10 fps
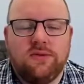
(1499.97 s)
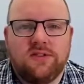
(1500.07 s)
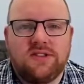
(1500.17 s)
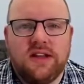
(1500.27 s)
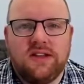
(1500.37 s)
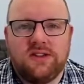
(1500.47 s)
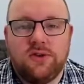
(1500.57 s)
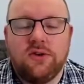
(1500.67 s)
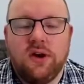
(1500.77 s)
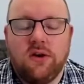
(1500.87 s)
states that
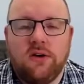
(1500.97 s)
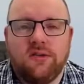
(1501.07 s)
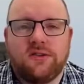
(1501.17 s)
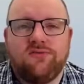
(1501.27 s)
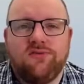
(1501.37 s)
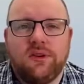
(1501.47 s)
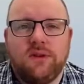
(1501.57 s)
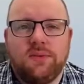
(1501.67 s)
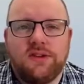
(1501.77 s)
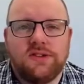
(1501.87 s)
you can't run a
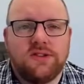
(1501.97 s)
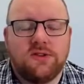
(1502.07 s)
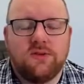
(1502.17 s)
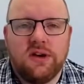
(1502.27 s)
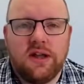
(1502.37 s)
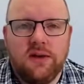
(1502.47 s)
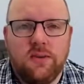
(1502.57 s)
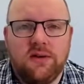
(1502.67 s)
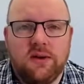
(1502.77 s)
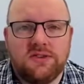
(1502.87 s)
business or work
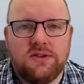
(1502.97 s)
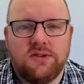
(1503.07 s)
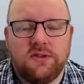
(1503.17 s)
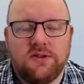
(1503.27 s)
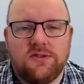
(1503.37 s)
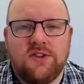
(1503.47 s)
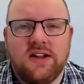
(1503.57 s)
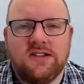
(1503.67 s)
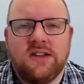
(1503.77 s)
anywhere else in your contract,